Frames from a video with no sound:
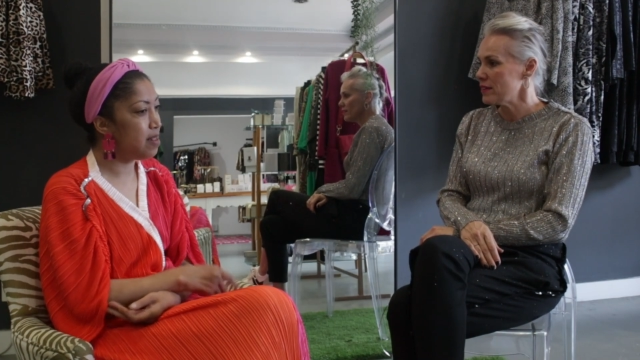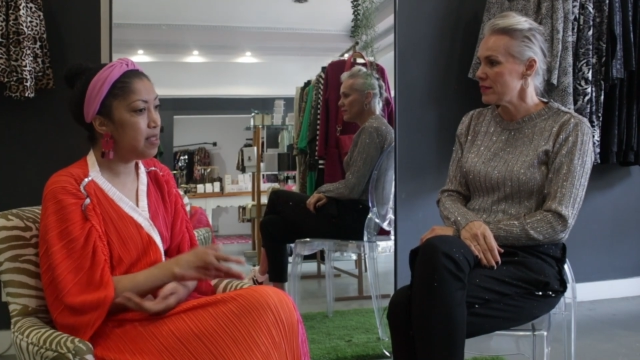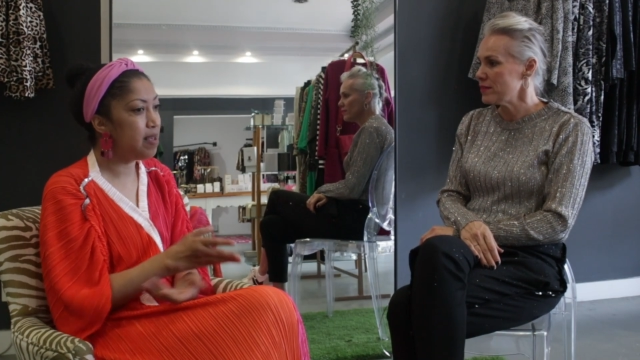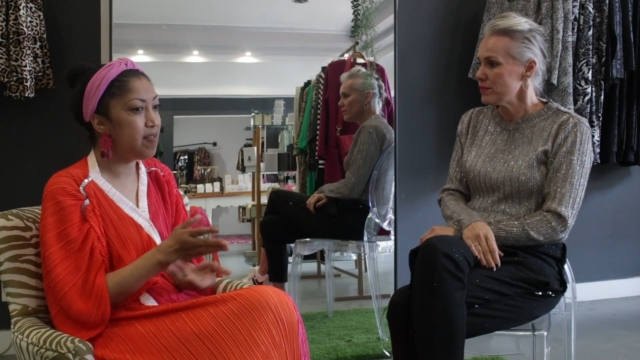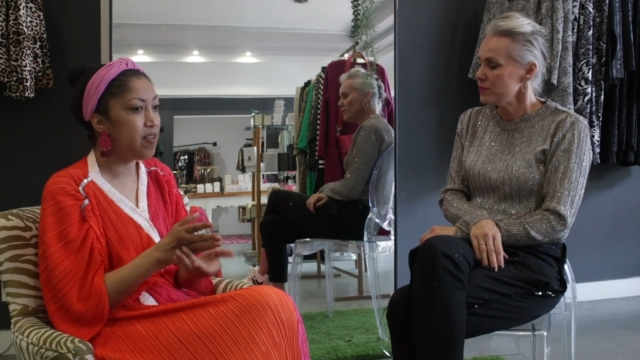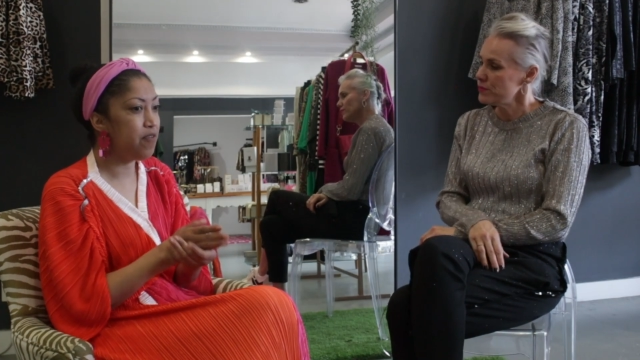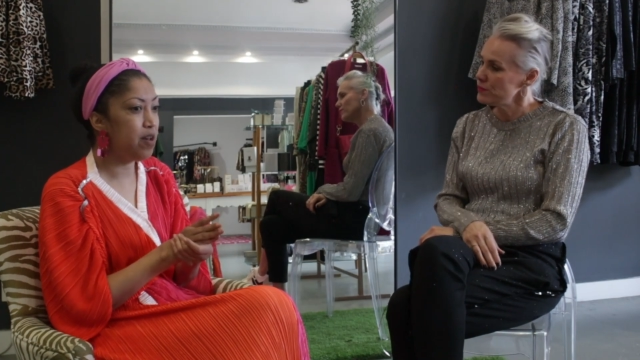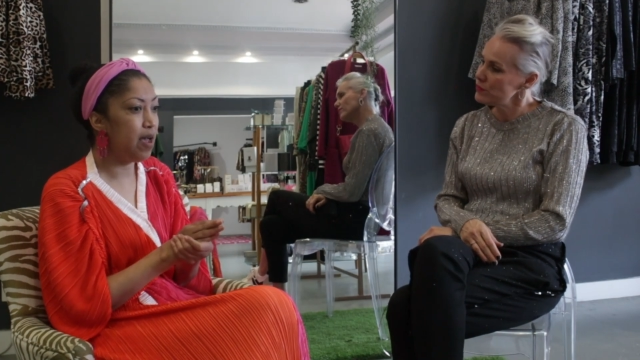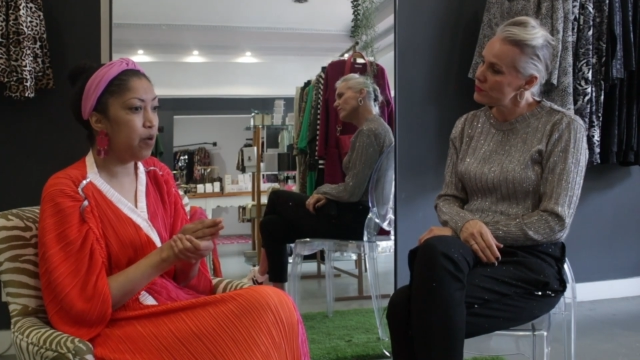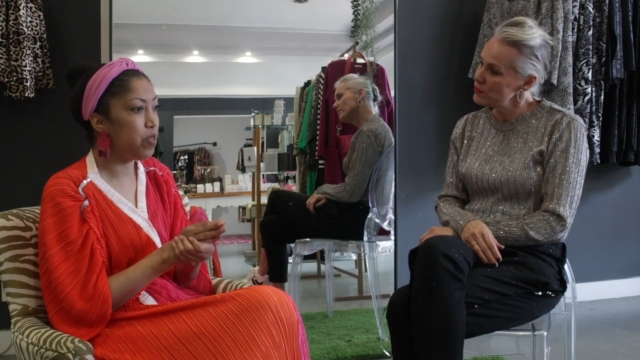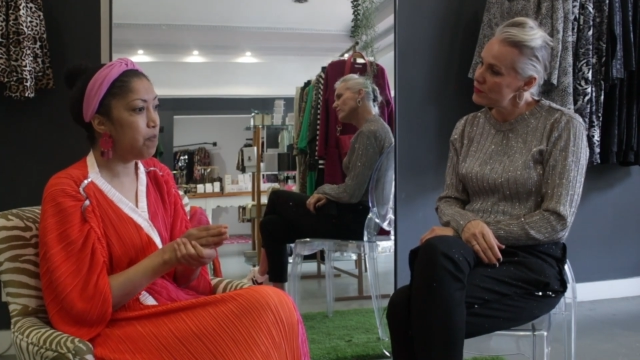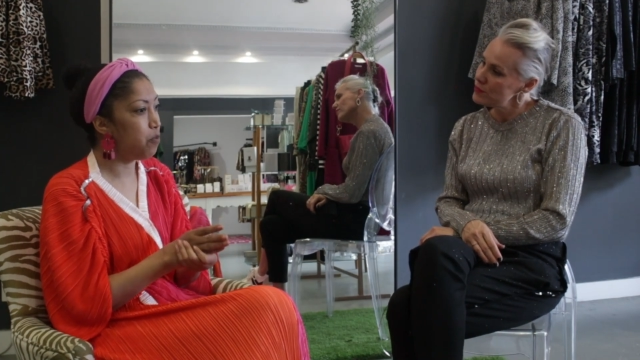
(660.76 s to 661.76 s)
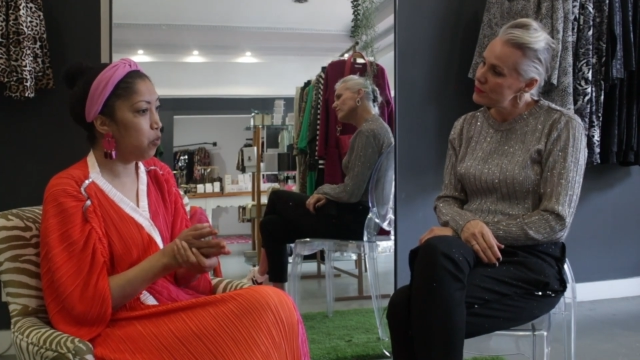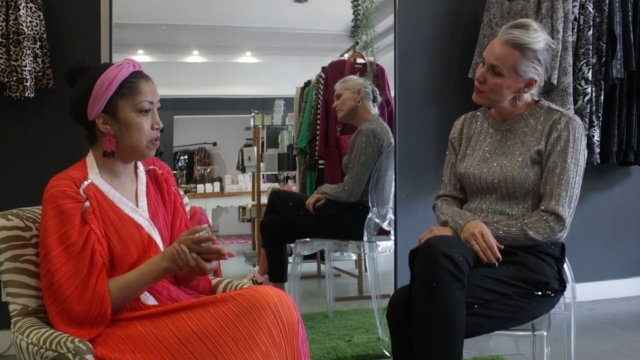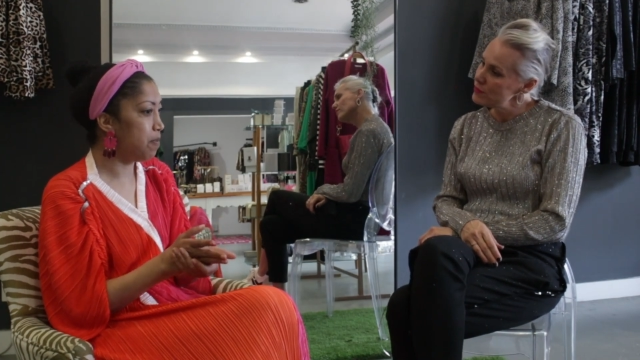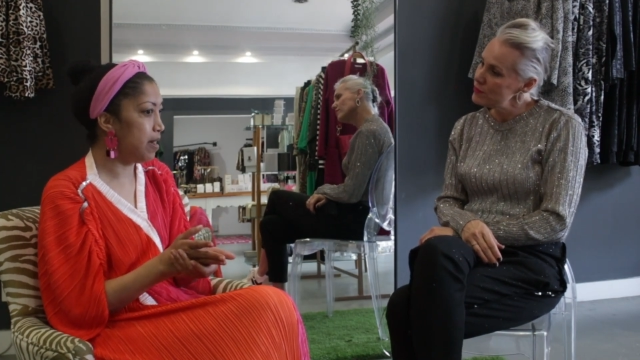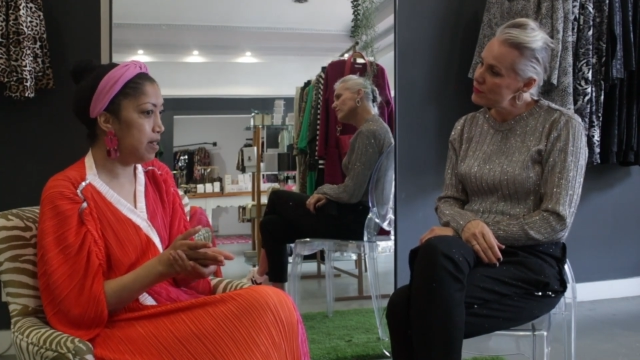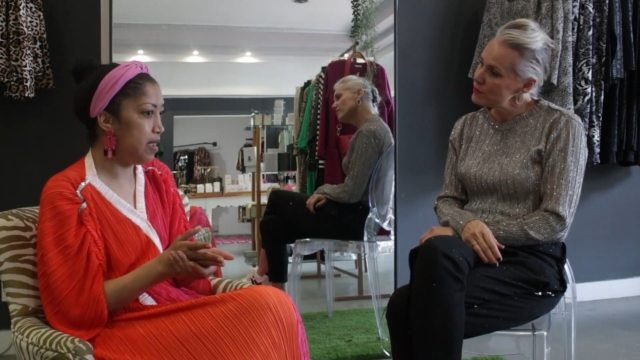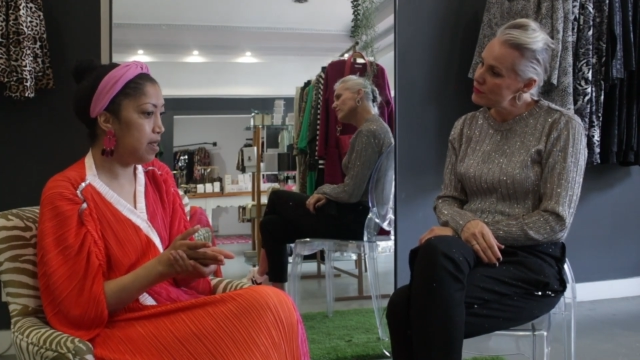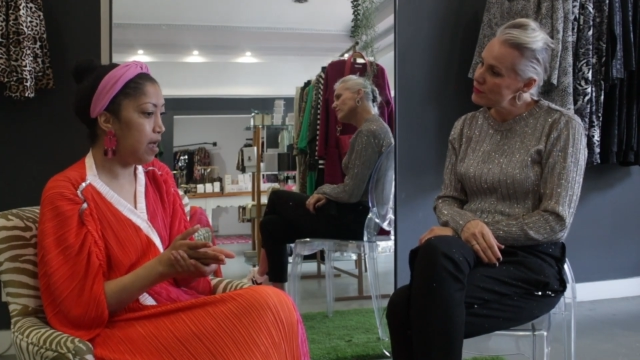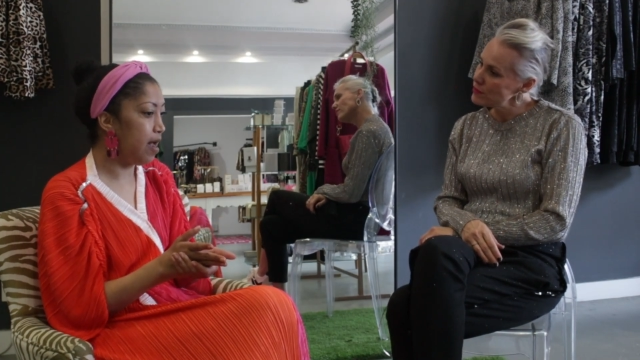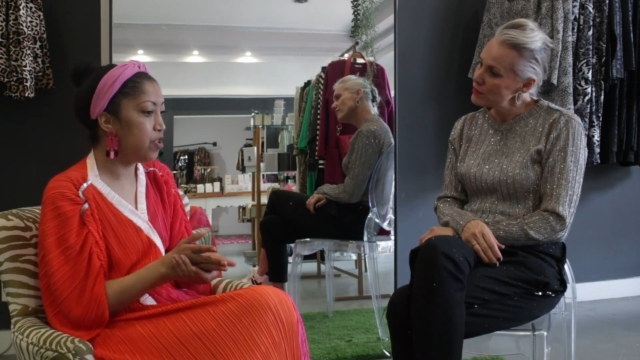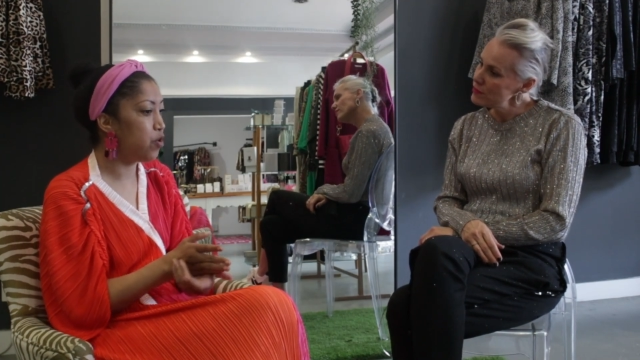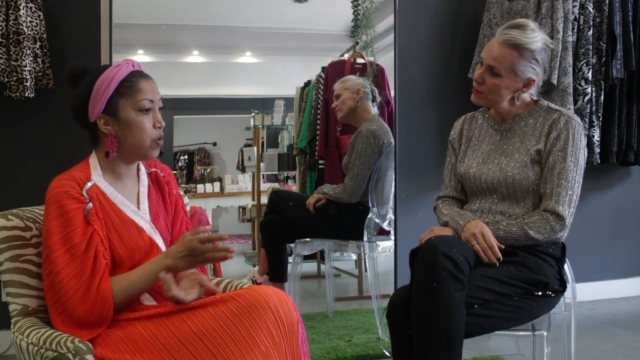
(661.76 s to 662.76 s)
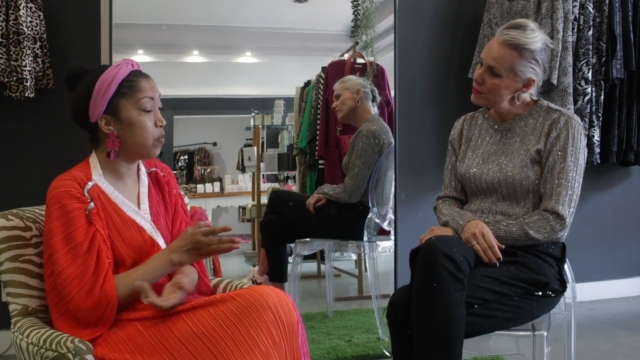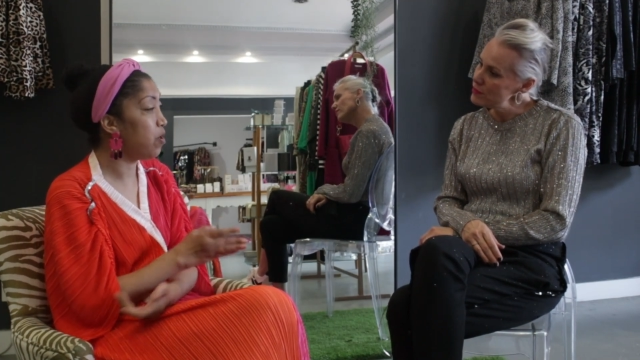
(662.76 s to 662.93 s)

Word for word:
Speaker 1: And the thing is, even like with what Melanie and I do,